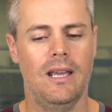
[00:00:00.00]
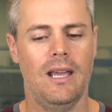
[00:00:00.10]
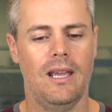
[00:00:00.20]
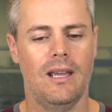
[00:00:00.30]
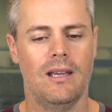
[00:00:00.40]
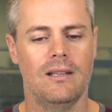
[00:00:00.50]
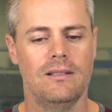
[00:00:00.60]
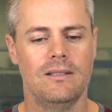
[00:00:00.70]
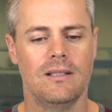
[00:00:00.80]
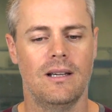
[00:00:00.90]

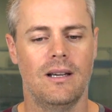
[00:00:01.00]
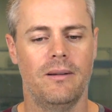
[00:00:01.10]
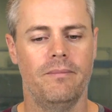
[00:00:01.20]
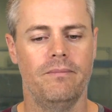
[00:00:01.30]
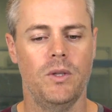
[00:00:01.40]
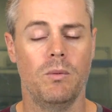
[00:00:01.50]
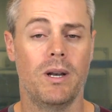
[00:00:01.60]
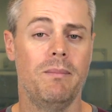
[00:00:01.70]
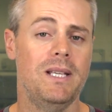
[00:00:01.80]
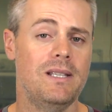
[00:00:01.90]
and you
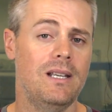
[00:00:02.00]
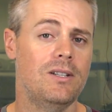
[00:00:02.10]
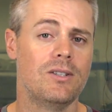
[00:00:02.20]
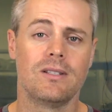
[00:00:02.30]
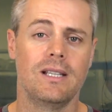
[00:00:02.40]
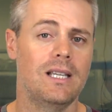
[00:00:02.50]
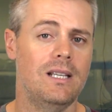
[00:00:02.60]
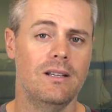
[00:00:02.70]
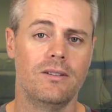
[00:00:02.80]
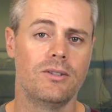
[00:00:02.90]
want to maintain it just like
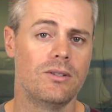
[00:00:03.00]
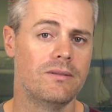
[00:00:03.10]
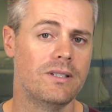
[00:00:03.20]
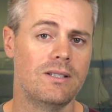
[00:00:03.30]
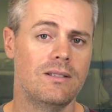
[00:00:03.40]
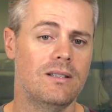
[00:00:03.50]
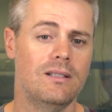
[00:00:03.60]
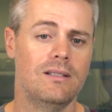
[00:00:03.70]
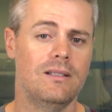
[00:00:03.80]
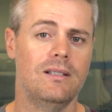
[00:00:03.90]
any other service
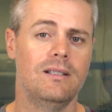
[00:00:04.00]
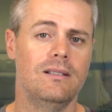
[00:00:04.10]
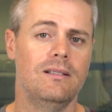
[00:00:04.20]
that